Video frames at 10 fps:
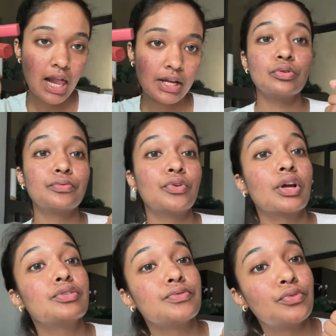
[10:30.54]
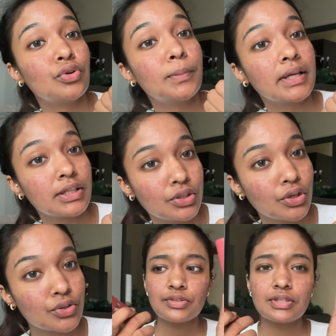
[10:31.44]
Don't forget to follow my
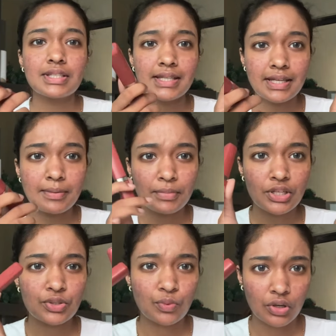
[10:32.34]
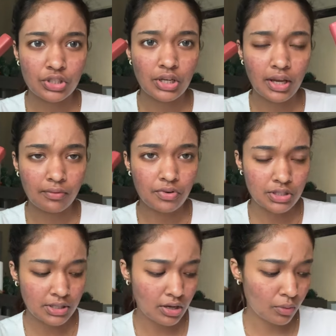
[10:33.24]
TikTok to see me swatching every
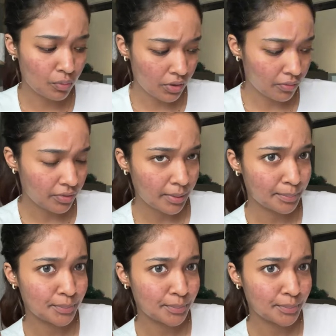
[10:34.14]
single one of them.